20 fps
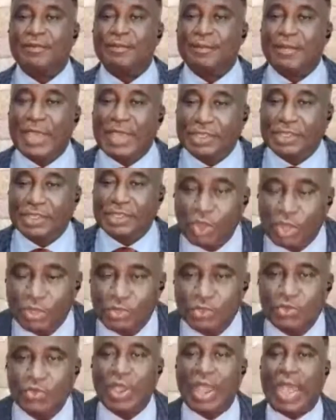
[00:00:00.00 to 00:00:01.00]
Make sure
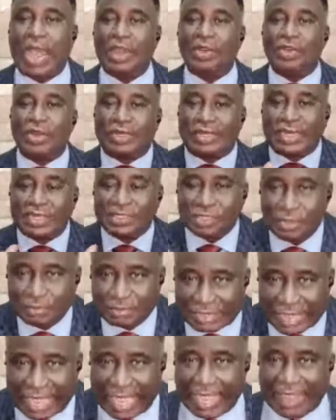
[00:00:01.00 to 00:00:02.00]
you allotted
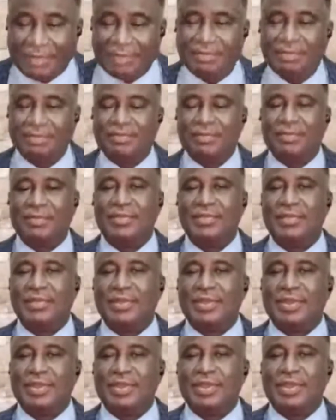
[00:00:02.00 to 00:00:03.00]
some time
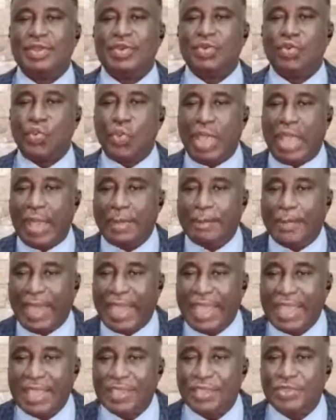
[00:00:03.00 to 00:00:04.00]

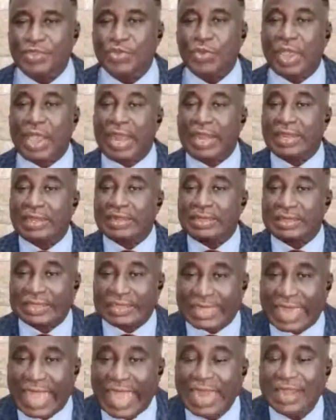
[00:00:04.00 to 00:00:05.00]
whereby you can
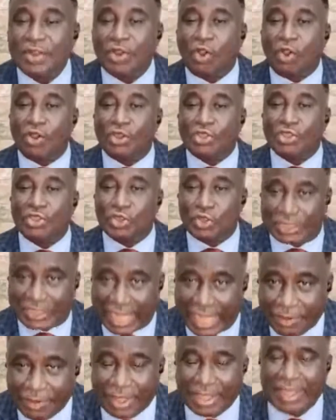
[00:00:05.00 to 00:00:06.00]
stand on your
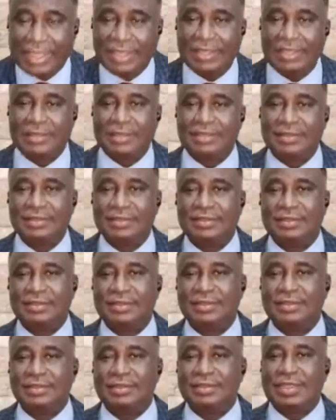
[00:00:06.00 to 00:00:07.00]
tower
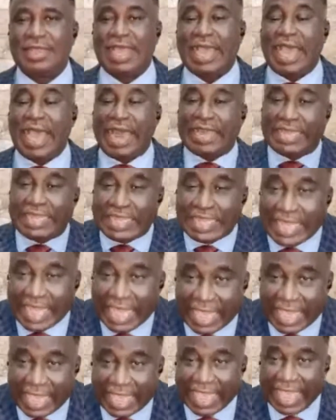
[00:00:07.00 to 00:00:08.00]
and
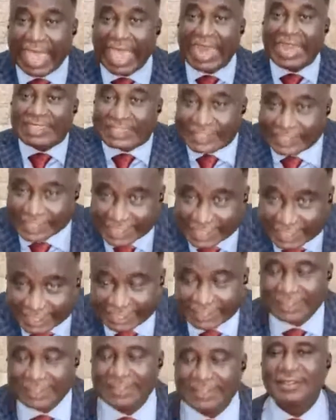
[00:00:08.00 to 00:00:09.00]
hear and
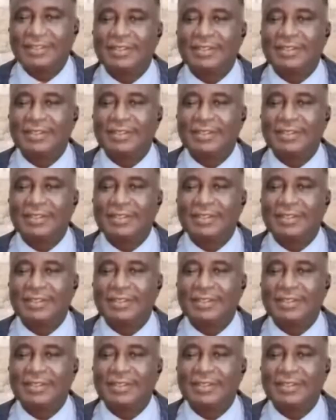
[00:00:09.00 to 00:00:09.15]
see.